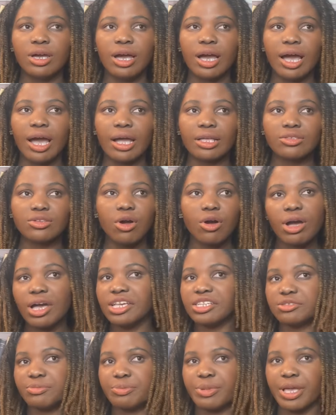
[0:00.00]
I don't
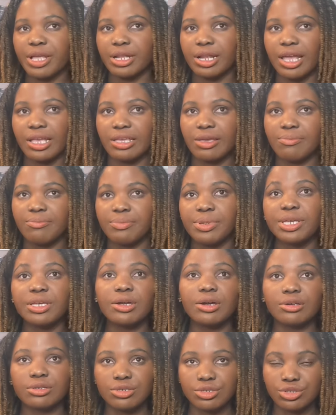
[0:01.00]
expect like a
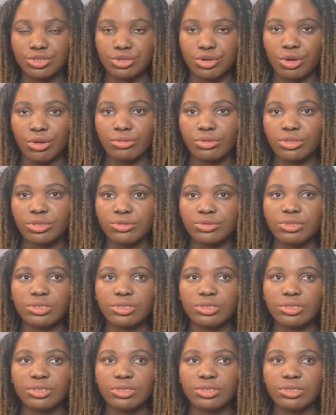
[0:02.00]
bigger result